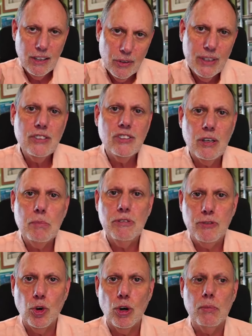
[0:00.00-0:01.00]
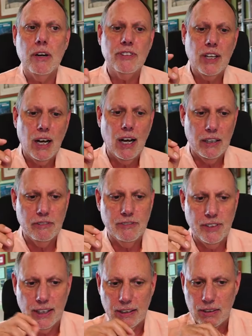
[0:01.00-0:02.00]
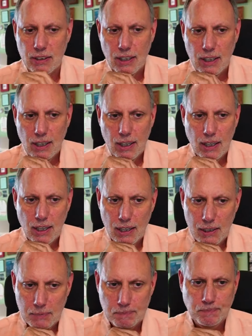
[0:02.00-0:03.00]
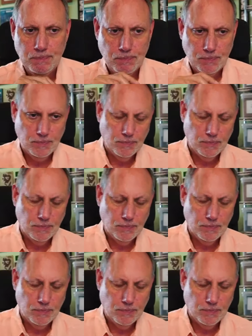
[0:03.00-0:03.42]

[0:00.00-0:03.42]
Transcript: there is some form of conflict um,